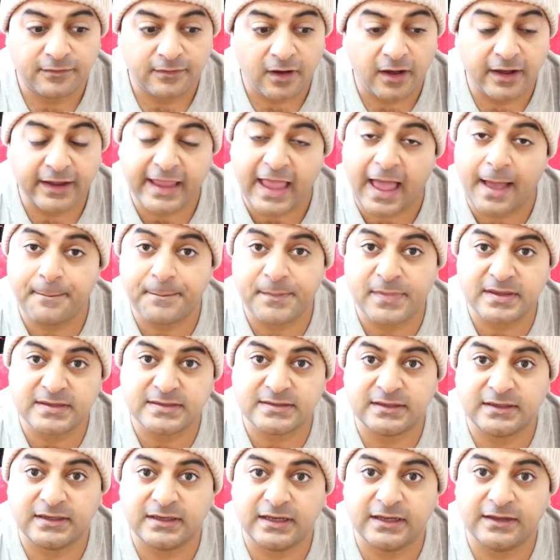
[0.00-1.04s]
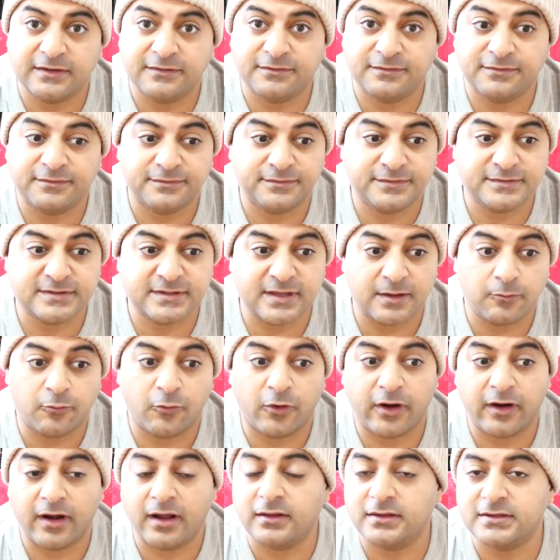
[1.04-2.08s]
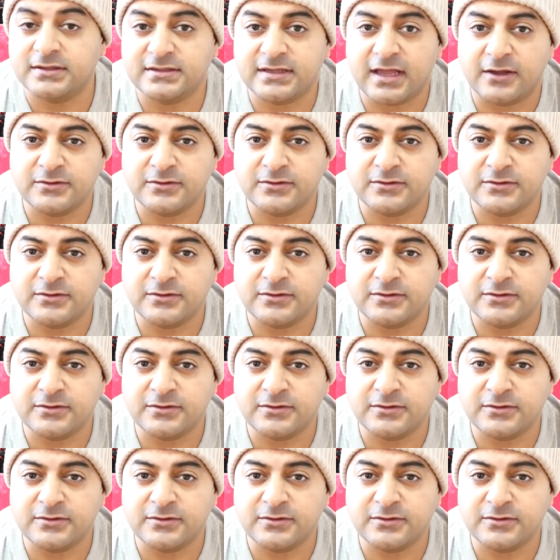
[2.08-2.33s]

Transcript: on campus and live somewhere else.